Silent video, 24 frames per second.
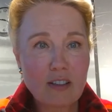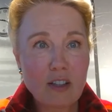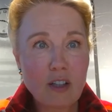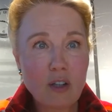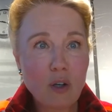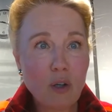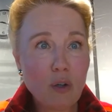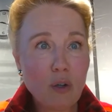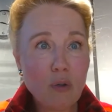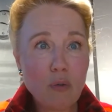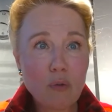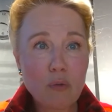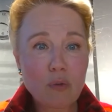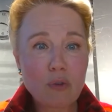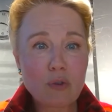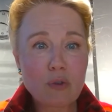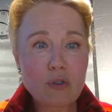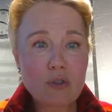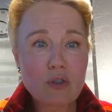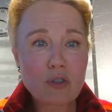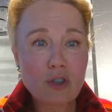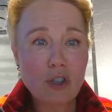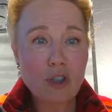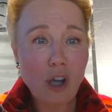Who
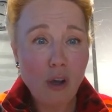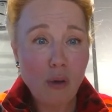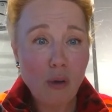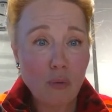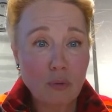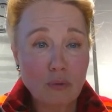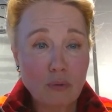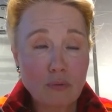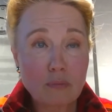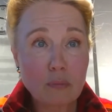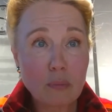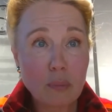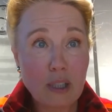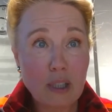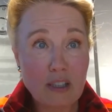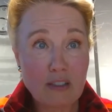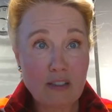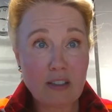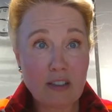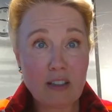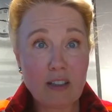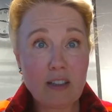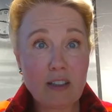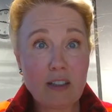rules the show,
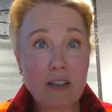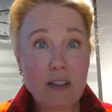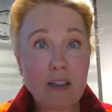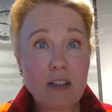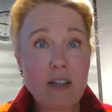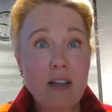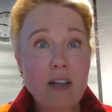basically?